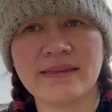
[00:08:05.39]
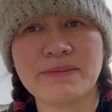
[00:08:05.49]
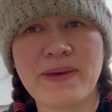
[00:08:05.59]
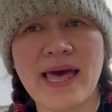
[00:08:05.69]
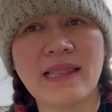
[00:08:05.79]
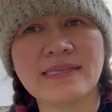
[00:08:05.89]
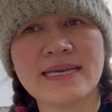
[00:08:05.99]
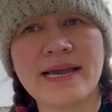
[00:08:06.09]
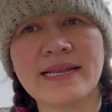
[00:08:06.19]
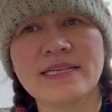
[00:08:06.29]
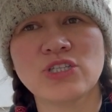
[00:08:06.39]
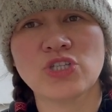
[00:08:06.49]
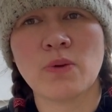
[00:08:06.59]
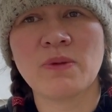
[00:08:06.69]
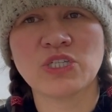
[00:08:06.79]
A pellet diet is
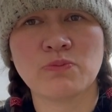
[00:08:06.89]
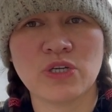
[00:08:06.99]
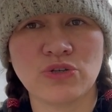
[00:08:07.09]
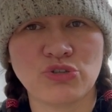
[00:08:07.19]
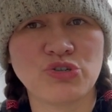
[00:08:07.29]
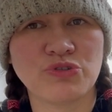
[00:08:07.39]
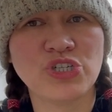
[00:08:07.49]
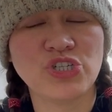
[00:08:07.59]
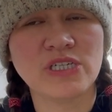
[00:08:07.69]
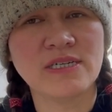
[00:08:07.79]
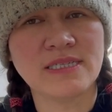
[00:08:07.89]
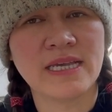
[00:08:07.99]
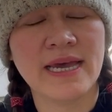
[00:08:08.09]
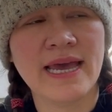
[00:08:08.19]
so much more nutritious